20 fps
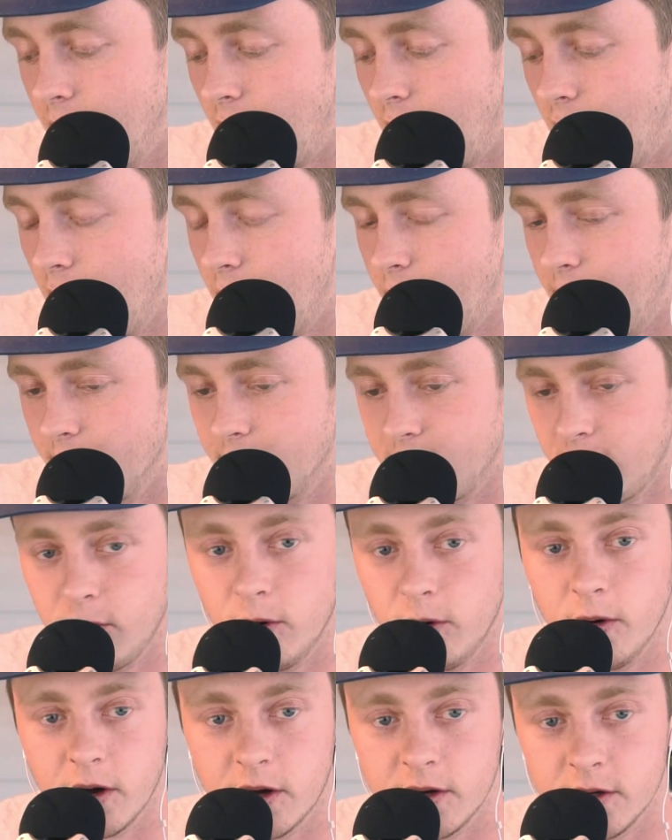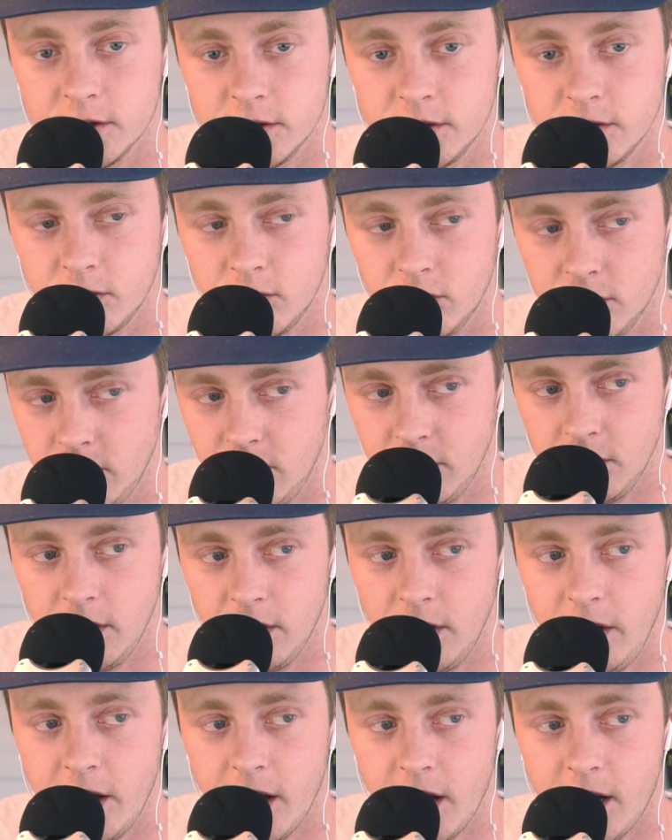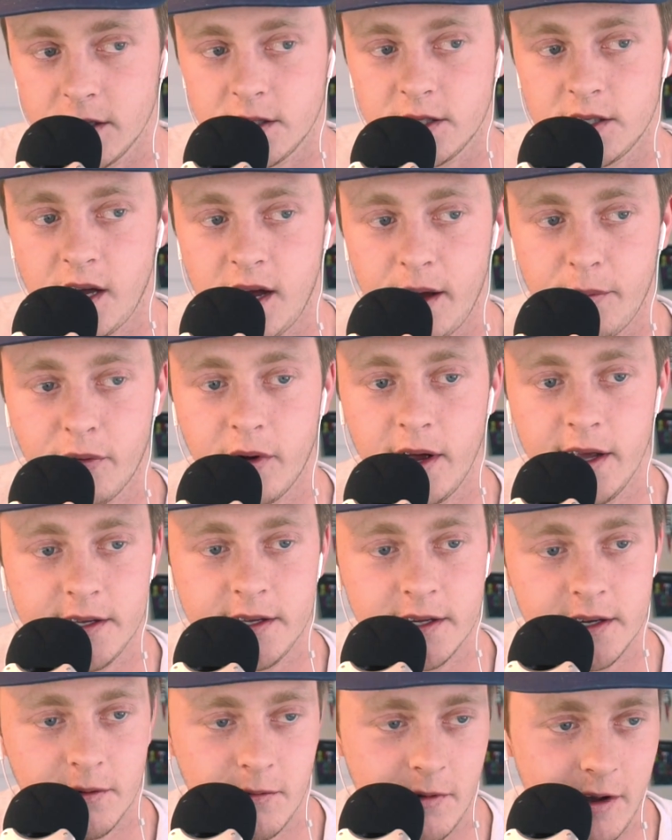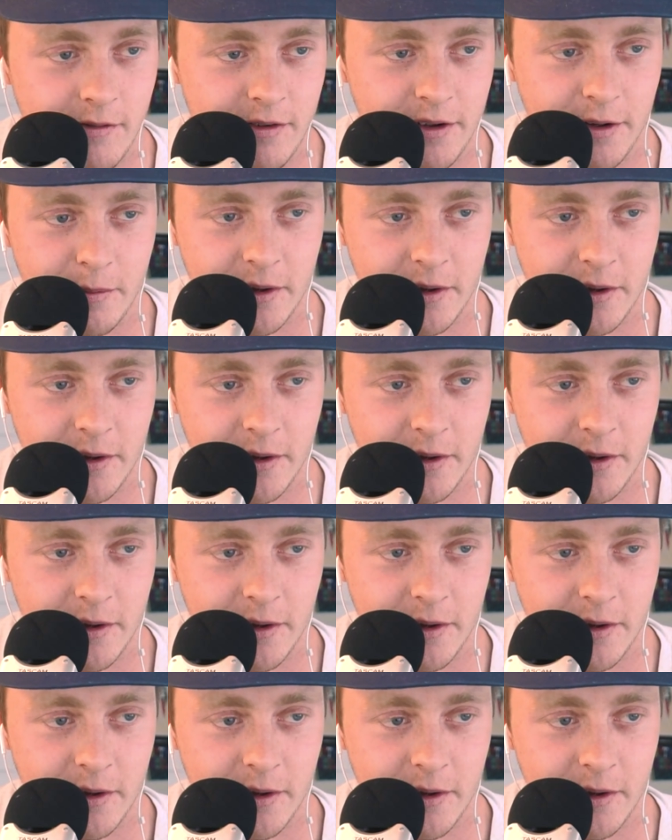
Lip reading: all my coworkers would not stop ranting and raving